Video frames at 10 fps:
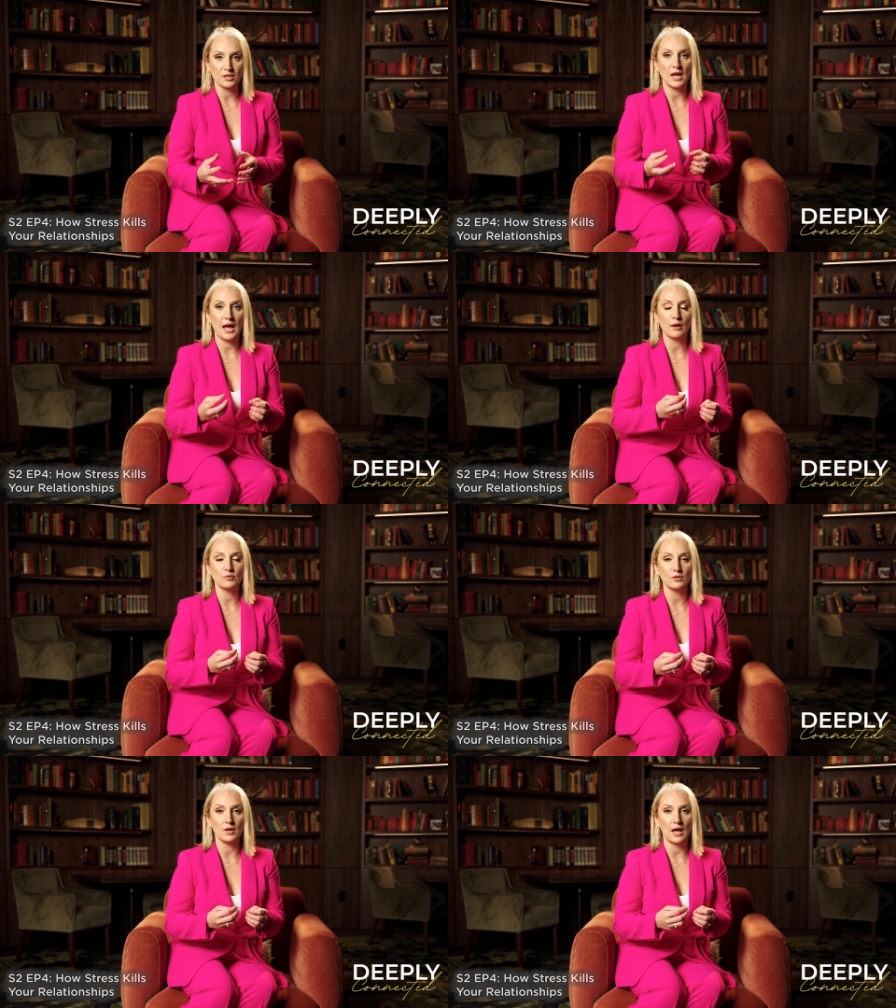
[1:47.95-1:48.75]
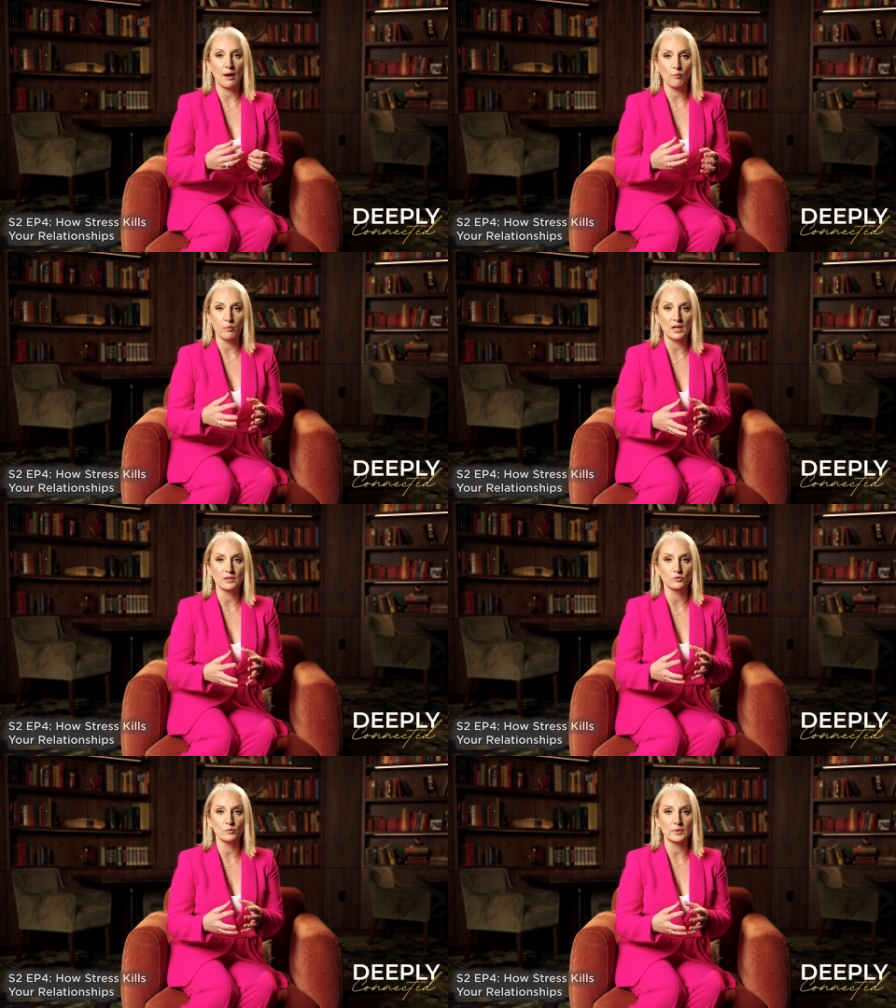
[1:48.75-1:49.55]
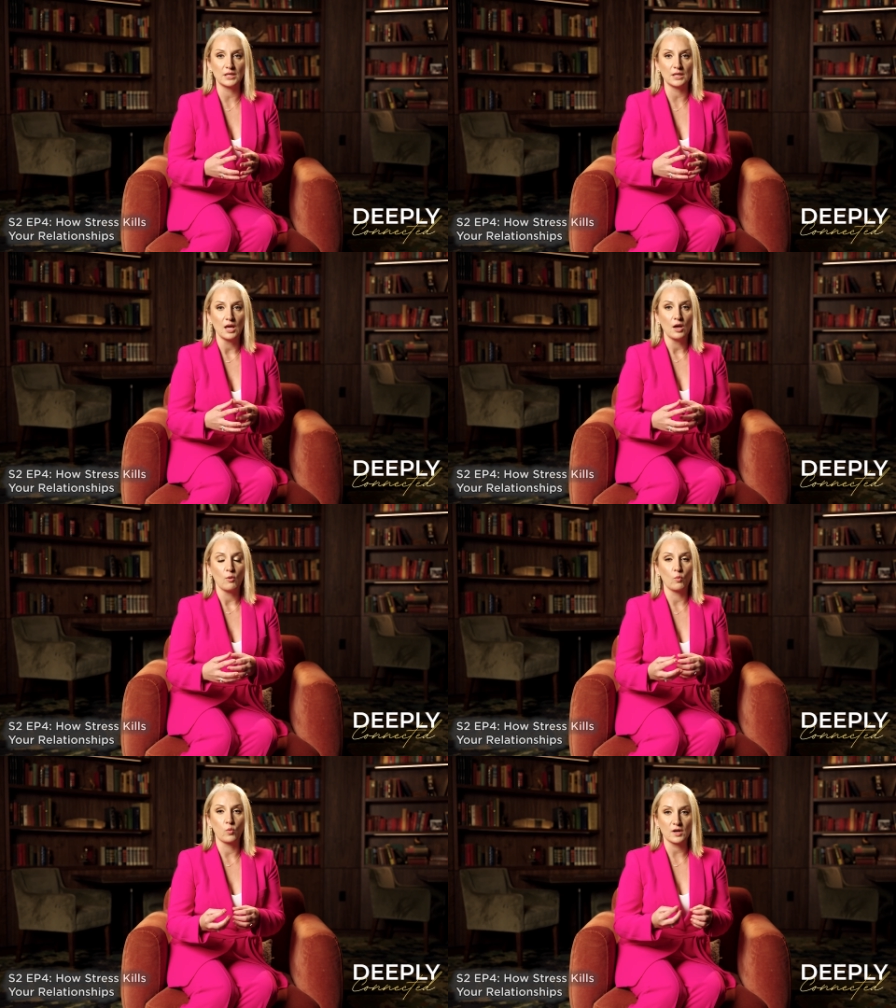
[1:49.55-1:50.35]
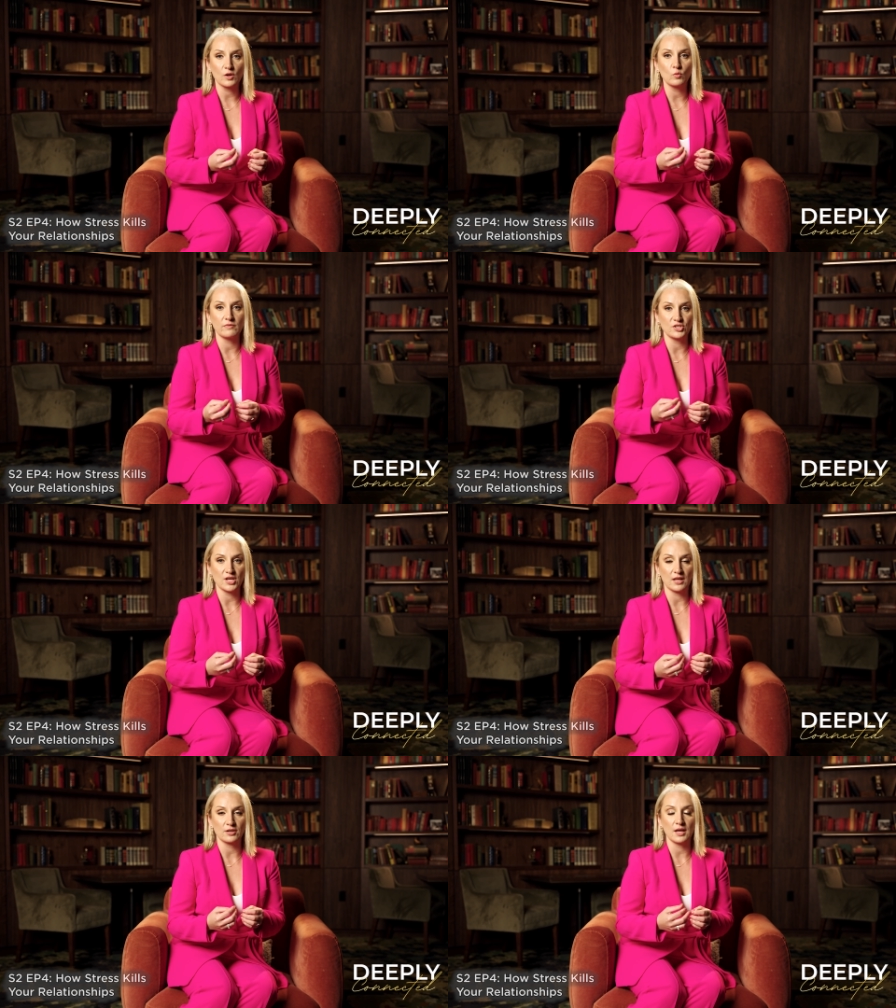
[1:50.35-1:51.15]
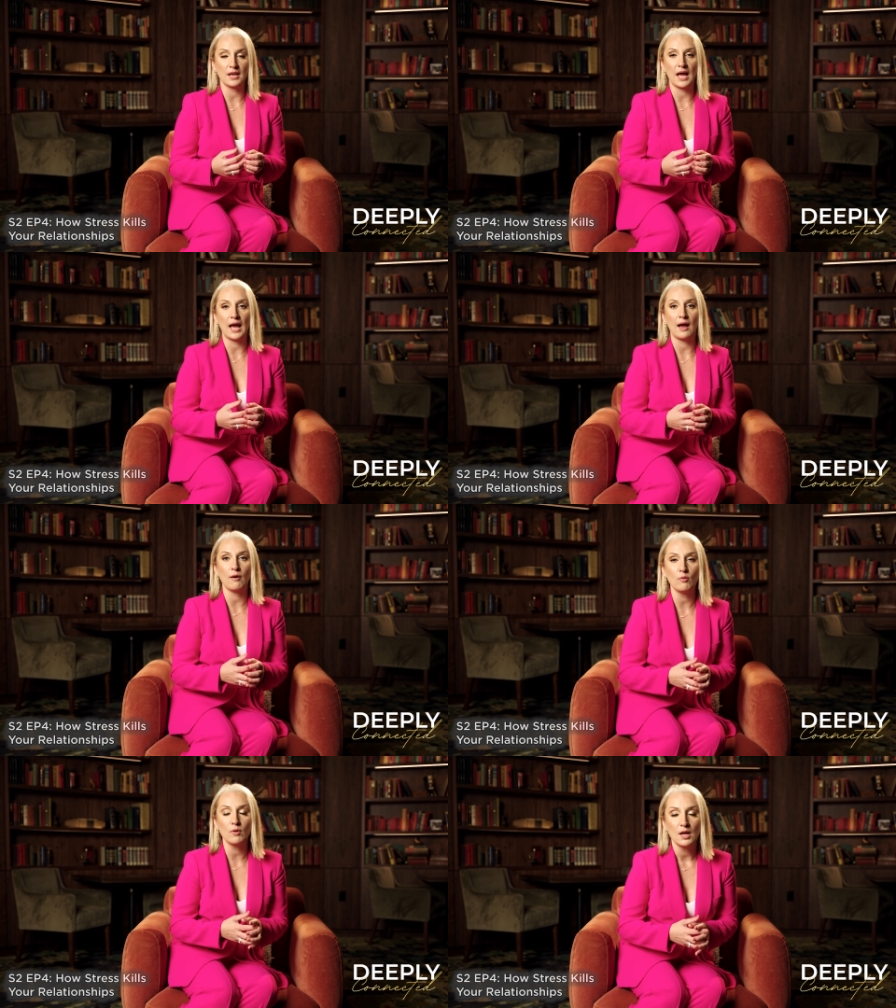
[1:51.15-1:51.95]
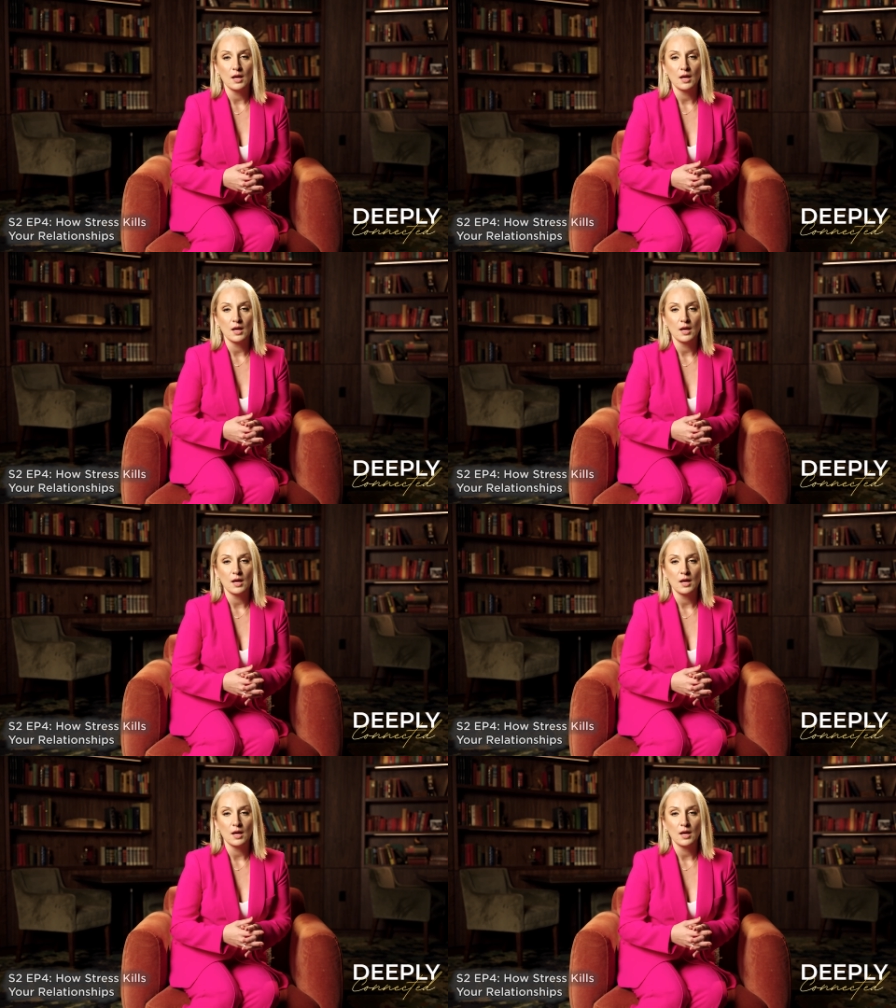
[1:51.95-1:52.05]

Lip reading: how well do we work with each other, and how